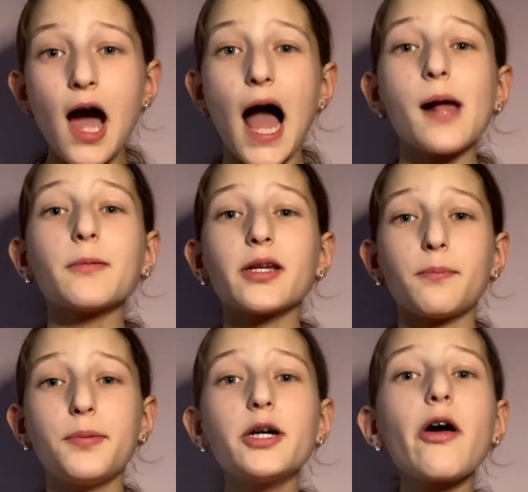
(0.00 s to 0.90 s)
I'm going
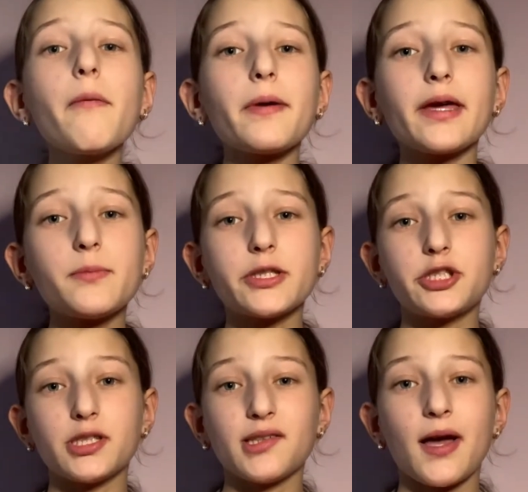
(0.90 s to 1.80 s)
to put up
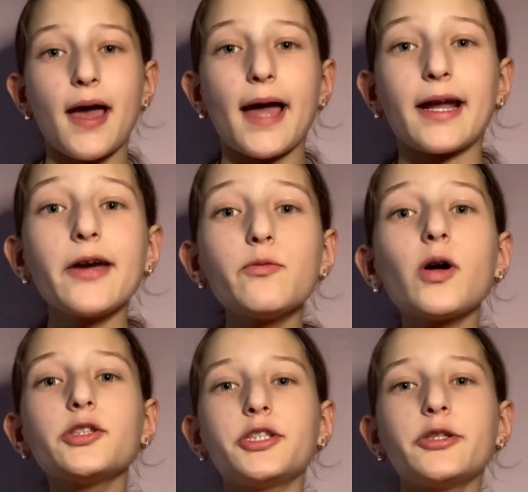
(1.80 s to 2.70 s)
images, and I
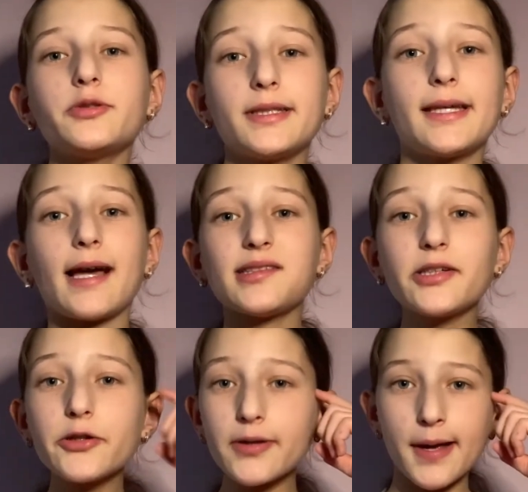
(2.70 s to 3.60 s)
want you to guess
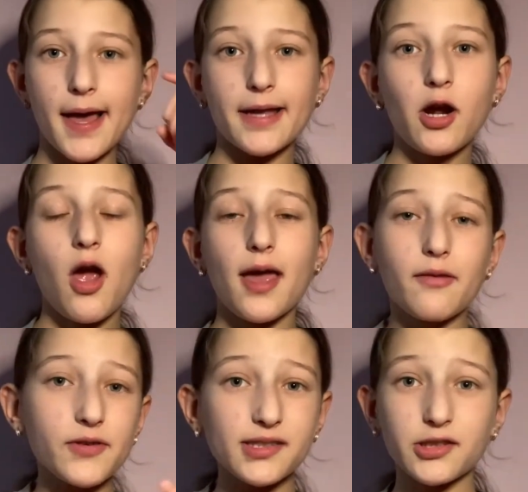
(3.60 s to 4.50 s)
in your head
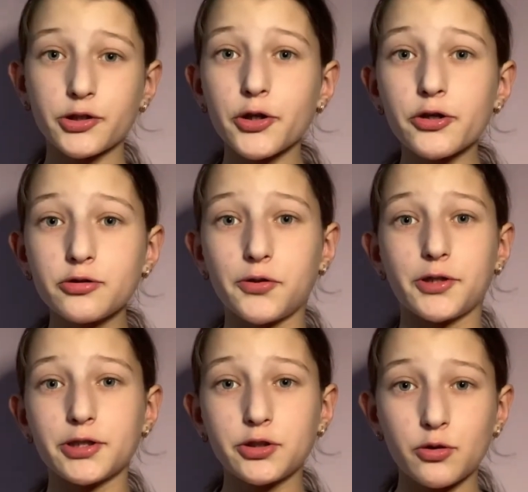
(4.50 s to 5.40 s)
if it's a turtle
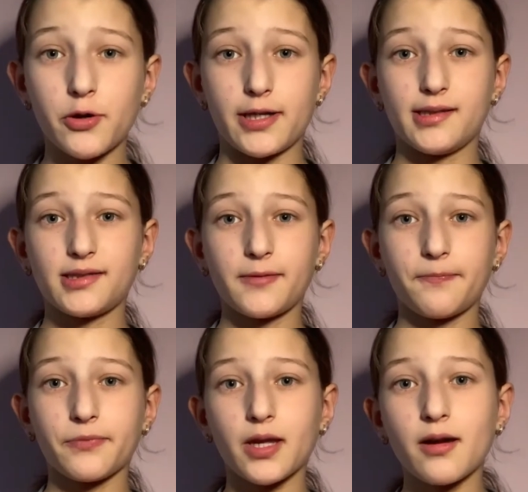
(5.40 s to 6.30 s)
or tortoise.
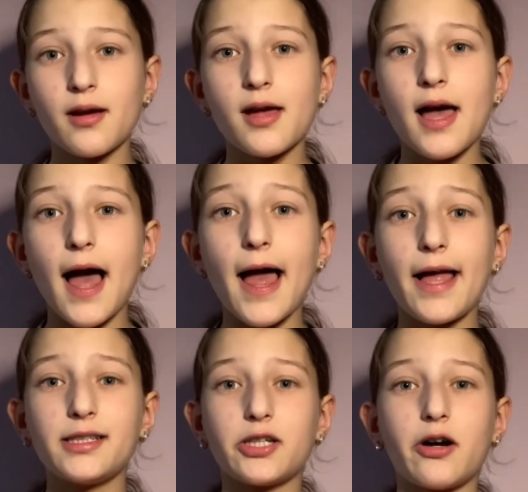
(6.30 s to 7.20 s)

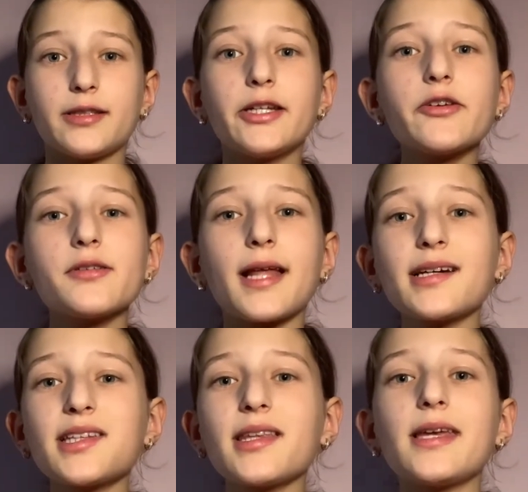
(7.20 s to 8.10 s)
And
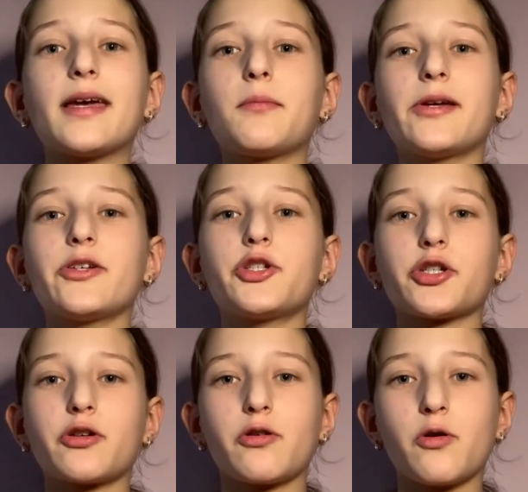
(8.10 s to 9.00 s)
next to the image,
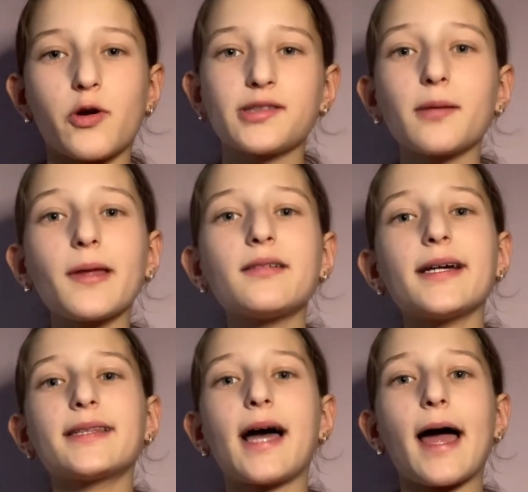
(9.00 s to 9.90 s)
or something
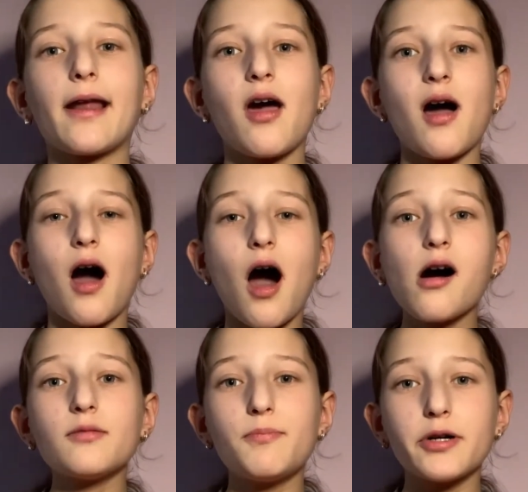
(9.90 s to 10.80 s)
like that,
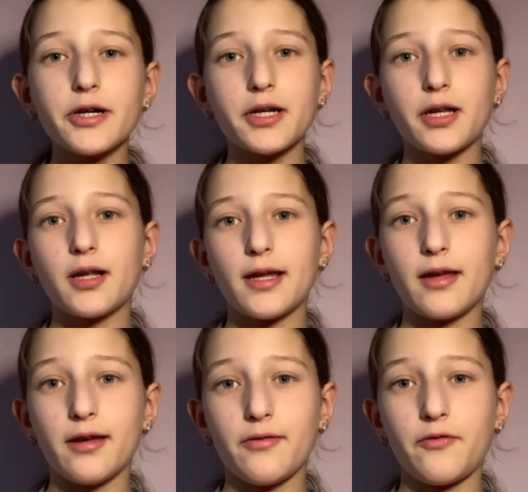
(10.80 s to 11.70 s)
I'll put
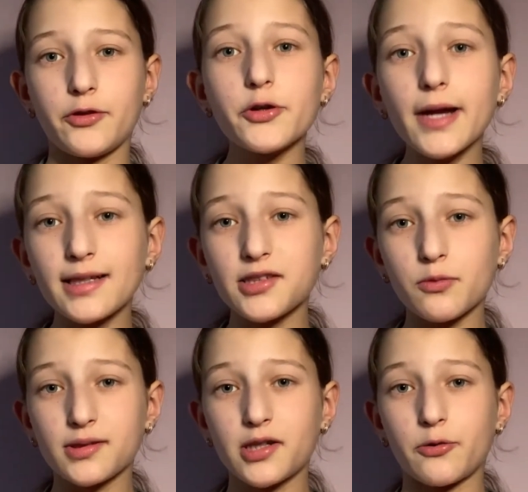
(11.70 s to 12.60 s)
if your answer
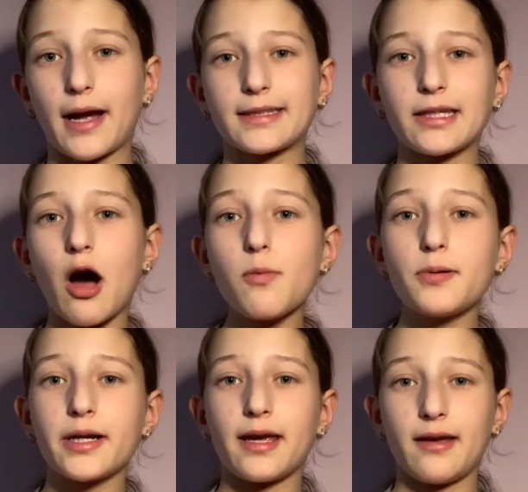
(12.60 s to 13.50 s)
was correct. I'll
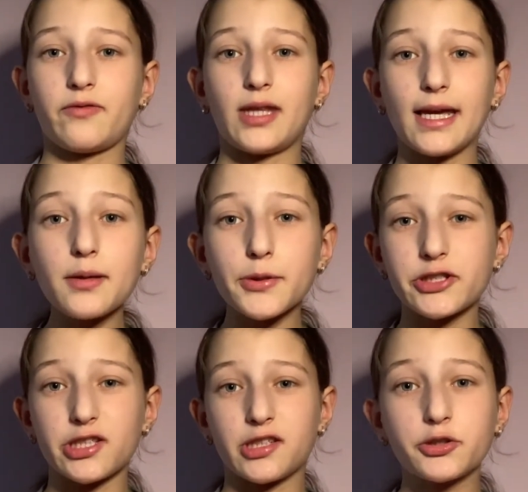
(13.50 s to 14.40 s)
put if the
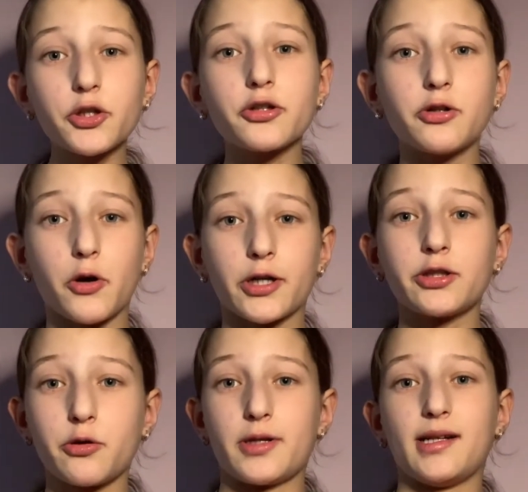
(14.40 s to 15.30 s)
image is a turtle or a
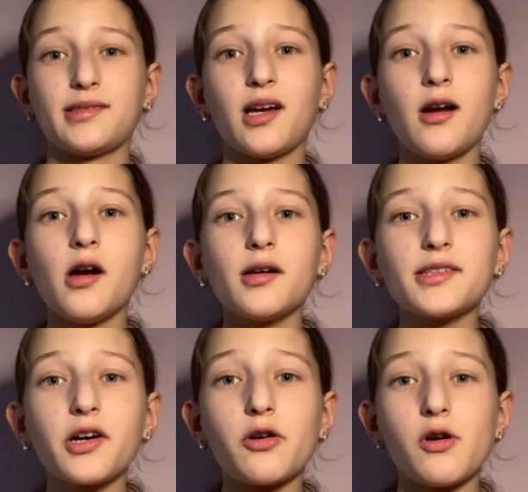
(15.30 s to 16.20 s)
tortoise.
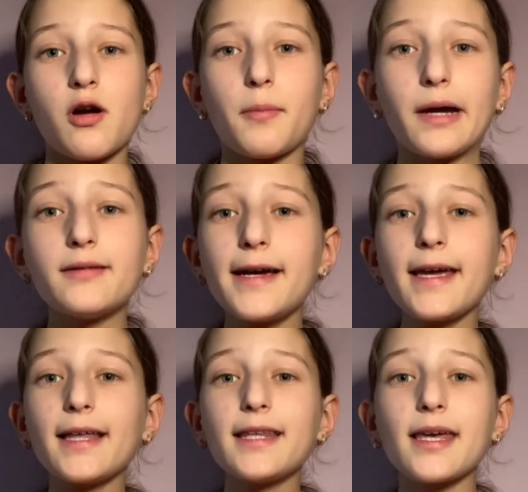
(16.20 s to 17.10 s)
So, by looking
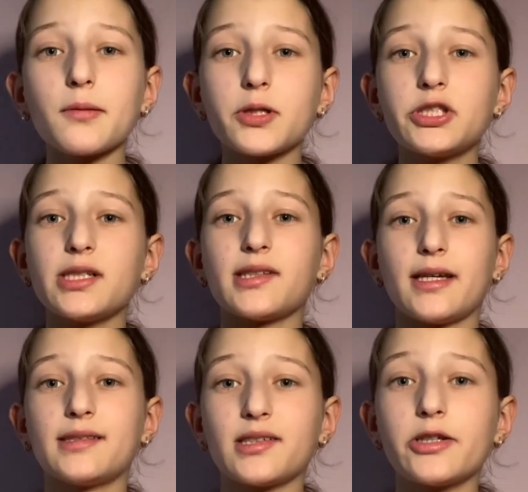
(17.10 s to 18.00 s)
at the images,
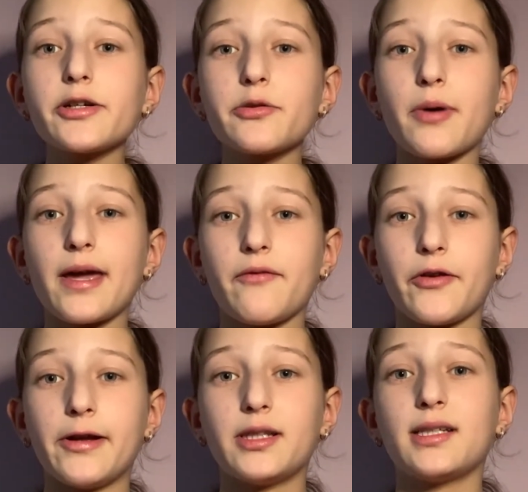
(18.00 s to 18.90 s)
it's a good way for
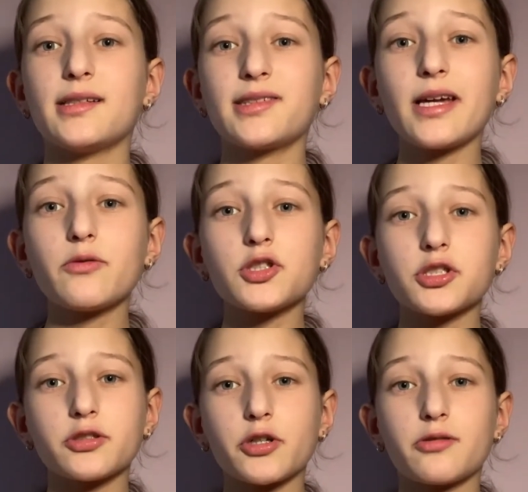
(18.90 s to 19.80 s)
you to
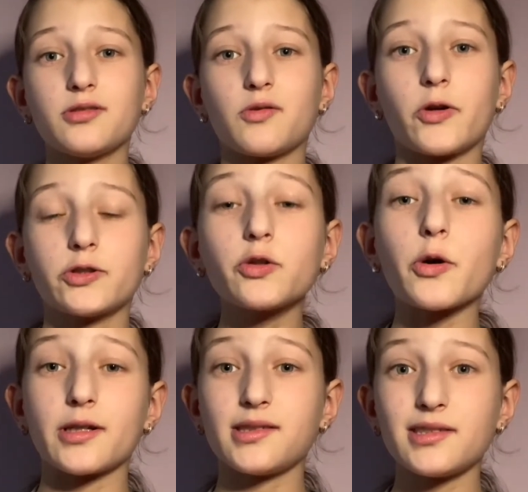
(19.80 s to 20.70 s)
distinguish turtles or
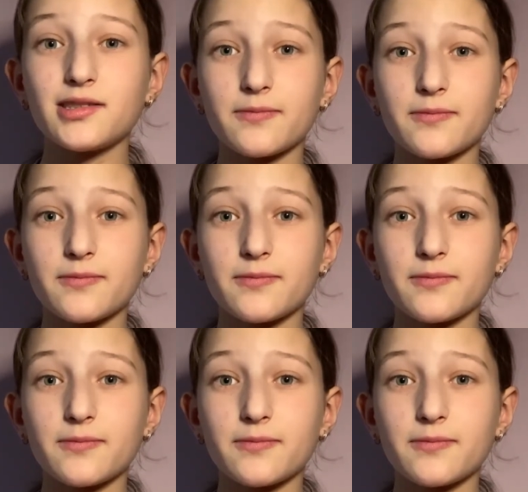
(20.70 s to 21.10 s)
tortoises.